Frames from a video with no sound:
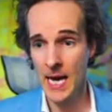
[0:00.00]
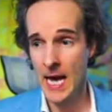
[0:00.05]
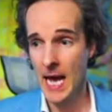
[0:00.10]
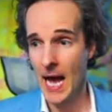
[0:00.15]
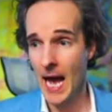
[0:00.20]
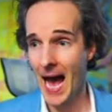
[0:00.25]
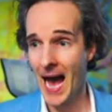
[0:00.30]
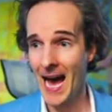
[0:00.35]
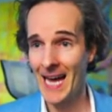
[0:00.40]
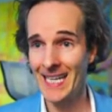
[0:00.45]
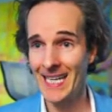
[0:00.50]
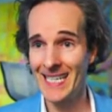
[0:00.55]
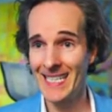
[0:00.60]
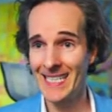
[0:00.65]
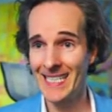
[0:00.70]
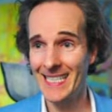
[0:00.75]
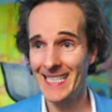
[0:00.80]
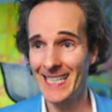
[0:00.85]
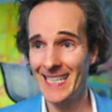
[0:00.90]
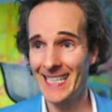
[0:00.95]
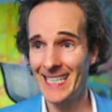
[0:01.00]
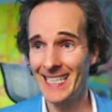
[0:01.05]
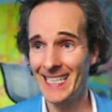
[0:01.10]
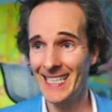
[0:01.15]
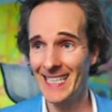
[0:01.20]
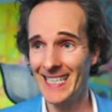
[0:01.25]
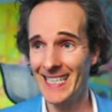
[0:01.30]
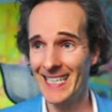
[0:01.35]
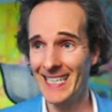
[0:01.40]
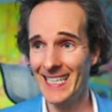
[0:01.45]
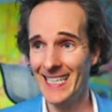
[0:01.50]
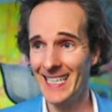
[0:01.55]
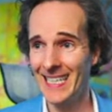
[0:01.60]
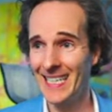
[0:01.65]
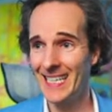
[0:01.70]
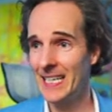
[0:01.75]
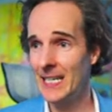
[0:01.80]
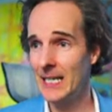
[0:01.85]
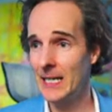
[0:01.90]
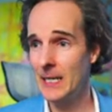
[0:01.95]
And
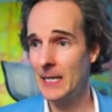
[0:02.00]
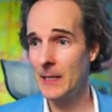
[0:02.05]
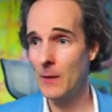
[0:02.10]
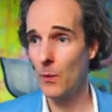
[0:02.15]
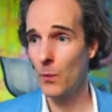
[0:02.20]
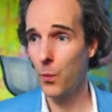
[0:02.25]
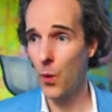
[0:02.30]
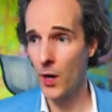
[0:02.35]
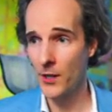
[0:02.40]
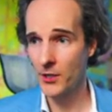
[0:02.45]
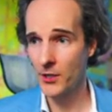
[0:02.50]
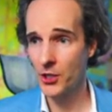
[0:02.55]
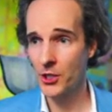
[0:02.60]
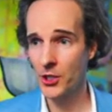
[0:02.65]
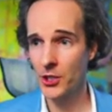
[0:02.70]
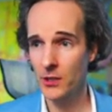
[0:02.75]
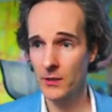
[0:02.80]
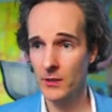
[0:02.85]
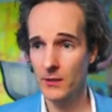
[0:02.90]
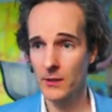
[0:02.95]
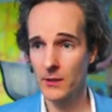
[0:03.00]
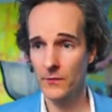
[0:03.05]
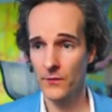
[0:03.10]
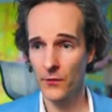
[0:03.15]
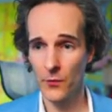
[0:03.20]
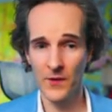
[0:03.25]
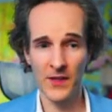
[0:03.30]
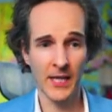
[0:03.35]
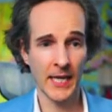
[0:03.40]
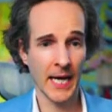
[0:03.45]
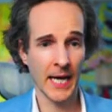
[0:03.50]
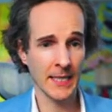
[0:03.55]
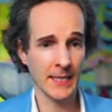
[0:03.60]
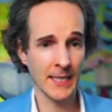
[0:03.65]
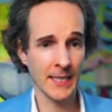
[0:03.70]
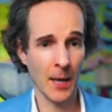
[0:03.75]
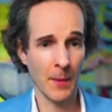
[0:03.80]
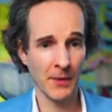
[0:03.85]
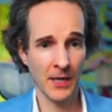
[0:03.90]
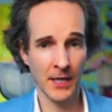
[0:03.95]
watch for the next
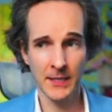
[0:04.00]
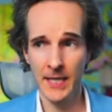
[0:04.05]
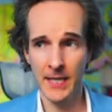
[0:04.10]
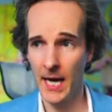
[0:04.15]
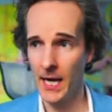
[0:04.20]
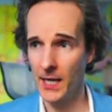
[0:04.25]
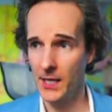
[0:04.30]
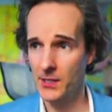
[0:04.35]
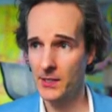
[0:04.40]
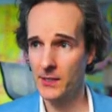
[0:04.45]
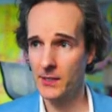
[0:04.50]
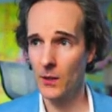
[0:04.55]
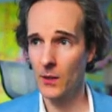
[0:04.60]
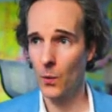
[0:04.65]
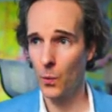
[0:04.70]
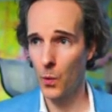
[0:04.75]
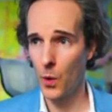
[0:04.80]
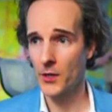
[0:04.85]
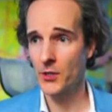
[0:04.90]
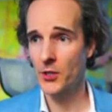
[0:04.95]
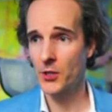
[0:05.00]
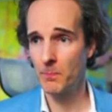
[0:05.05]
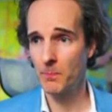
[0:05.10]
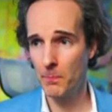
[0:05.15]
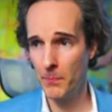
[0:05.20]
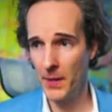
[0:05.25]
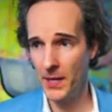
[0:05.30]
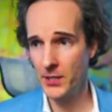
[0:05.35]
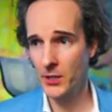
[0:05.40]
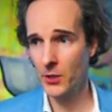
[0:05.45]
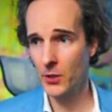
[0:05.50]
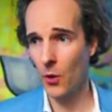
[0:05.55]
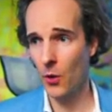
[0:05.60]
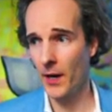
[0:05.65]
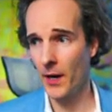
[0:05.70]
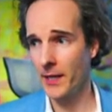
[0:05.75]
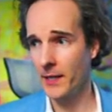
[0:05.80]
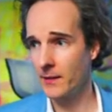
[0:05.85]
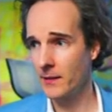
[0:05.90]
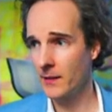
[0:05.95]
couple of days, watch
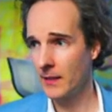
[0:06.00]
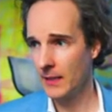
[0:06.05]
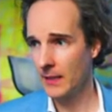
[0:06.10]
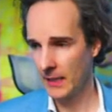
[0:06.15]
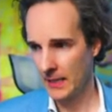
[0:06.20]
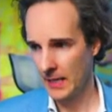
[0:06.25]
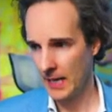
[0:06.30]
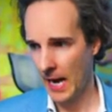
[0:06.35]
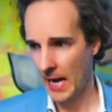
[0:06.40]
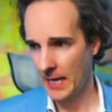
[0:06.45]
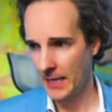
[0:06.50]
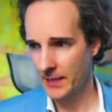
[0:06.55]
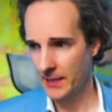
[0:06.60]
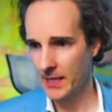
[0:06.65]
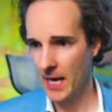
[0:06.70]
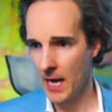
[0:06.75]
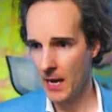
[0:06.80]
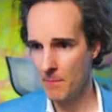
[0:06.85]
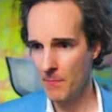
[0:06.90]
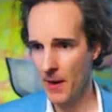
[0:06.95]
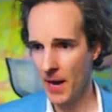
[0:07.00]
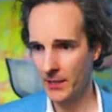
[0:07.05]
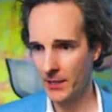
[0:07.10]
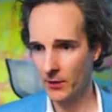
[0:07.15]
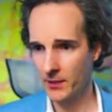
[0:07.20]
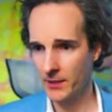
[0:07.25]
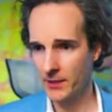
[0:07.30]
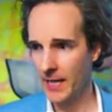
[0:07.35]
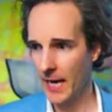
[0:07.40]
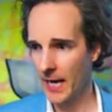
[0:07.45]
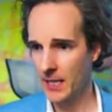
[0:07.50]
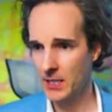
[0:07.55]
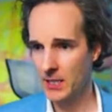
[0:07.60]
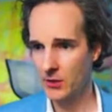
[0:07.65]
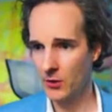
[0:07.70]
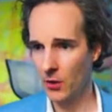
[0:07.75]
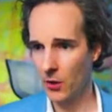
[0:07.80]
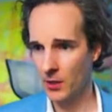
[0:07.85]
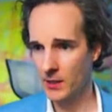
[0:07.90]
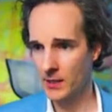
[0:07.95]
Bitcoin and their impact on tech
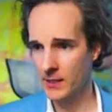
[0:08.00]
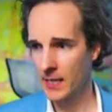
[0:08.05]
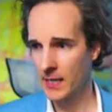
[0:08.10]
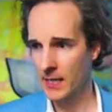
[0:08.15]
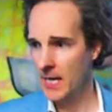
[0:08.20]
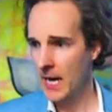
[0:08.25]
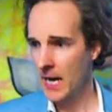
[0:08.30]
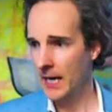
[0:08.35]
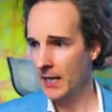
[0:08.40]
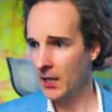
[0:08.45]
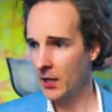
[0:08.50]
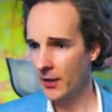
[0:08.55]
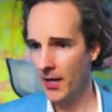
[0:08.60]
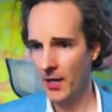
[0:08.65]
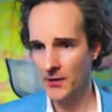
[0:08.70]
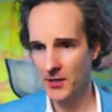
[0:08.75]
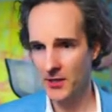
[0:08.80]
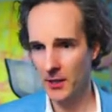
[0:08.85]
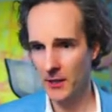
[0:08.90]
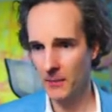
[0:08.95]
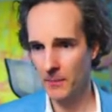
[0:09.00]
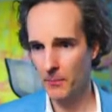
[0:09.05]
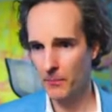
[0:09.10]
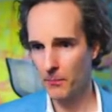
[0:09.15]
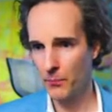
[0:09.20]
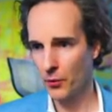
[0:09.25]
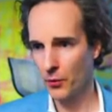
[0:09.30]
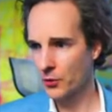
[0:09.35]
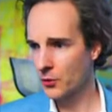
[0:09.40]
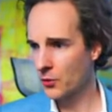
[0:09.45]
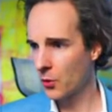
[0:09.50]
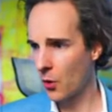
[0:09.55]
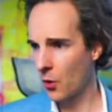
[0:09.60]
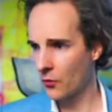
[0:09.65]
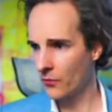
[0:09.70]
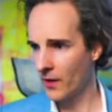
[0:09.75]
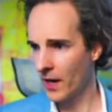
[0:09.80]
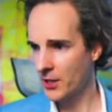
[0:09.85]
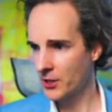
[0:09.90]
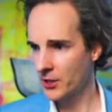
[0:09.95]
stocks And look at the put
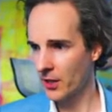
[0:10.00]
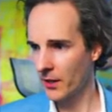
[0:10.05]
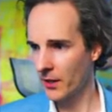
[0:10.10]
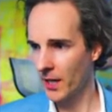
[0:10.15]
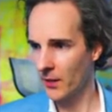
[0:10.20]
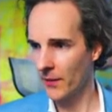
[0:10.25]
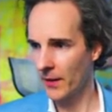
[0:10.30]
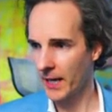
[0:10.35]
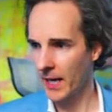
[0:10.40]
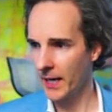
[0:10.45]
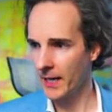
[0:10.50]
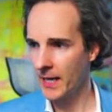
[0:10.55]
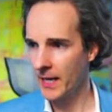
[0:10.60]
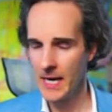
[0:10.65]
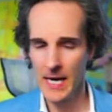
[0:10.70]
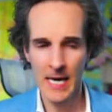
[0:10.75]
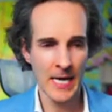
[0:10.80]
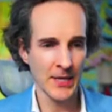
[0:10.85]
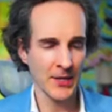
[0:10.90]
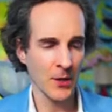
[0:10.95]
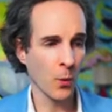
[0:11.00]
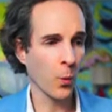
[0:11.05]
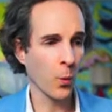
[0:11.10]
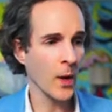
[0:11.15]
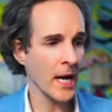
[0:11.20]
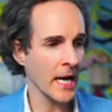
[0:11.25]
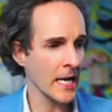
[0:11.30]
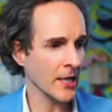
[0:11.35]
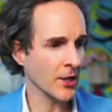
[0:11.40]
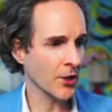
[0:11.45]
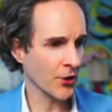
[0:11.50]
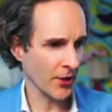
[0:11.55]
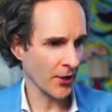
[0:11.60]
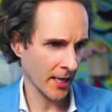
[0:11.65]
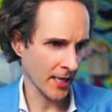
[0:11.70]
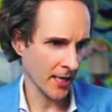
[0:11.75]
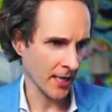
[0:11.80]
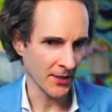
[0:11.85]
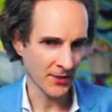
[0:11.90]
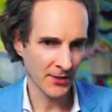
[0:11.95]
call ratio here again. The weird
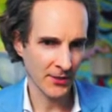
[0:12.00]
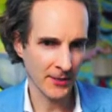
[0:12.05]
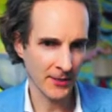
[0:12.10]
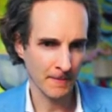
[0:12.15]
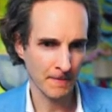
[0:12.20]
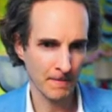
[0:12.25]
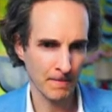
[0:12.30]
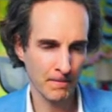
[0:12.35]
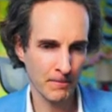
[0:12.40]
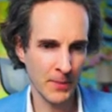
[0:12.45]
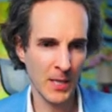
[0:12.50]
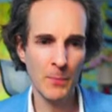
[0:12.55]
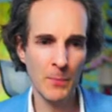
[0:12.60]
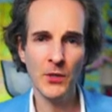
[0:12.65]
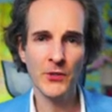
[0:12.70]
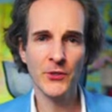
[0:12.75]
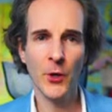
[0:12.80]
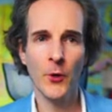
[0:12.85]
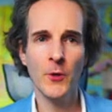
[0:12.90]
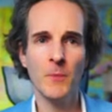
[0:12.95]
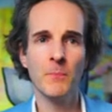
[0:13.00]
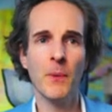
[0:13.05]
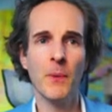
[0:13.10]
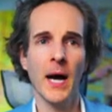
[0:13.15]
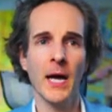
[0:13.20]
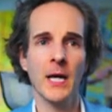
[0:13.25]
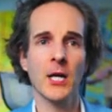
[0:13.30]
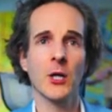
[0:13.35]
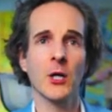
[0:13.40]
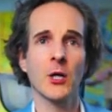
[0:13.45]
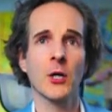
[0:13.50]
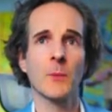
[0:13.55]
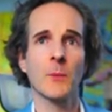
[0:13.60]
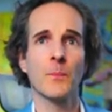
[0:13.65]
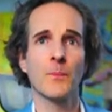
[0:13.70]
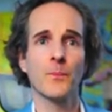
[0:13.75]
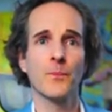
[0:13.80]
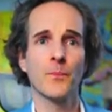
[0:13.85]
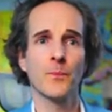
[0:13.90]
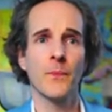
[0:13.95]
thing is people don't buy
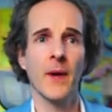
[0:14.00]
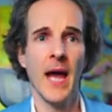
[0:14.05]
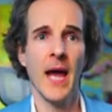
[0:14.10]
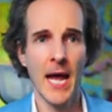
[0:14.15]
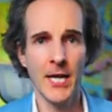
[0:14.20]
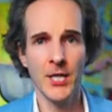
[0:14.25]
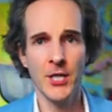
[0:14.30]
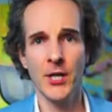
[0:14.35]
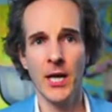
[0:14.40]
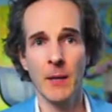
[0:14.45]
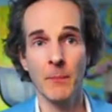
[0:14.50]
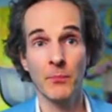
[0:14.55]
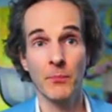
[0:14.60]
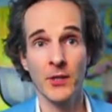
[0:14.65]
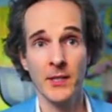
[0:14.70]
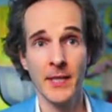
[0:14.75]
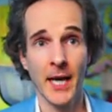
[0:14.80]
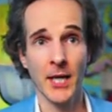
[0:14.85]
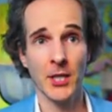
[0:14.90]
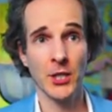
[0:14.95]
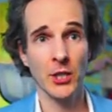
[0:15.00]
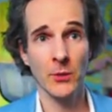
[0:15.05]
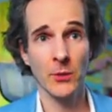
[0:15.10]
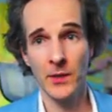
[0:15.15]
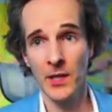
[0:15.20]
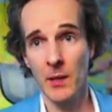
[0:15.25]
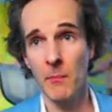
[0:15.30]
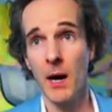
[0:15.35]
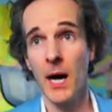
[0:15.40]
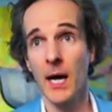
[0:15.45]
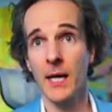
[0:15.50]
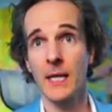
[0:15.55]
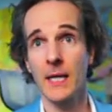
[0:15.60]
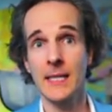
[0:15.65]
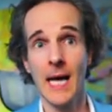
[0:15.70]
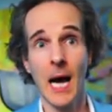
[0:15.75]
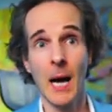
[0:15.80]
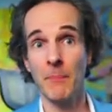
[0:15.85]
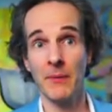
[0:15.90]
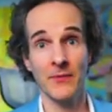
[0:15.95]
hedging protection when the market's
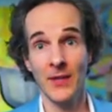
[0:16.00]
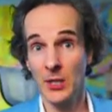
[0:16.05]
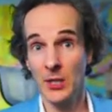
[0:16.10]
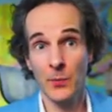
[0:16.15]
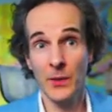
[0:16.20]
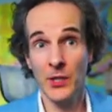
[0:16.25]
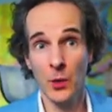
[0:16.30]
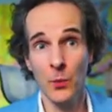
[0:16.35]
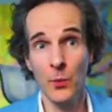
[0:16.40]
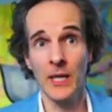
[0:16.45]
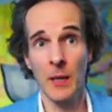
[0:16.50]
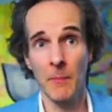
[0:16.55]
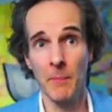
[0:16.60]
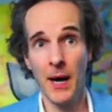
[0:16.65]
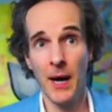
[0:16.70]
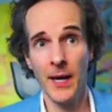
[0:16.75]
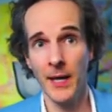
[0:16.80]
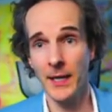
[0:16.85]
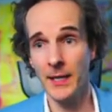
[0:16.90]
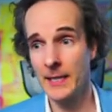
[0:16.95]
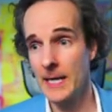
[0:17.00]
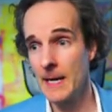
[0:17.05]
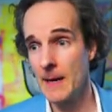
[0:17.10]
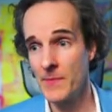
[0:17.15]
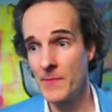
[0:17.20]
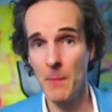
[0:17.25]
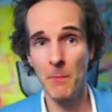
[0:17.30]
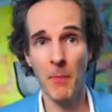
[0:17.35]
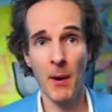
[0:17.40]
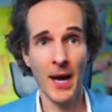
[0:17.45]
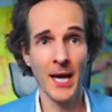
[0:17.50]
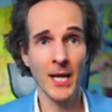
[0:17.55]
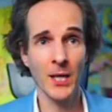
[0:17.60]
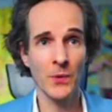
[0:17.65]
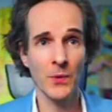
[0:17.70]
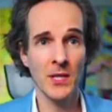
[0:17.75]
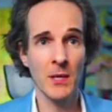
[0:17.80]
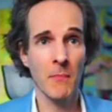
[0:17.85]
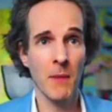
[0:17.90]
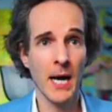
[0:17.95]
up. That's when you want to buy it. They buy it
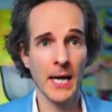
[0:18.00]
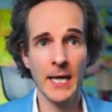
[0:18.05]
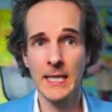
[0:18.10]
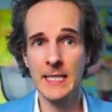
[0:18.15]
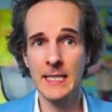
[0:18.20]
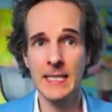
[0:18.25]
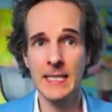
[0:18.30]
when the market's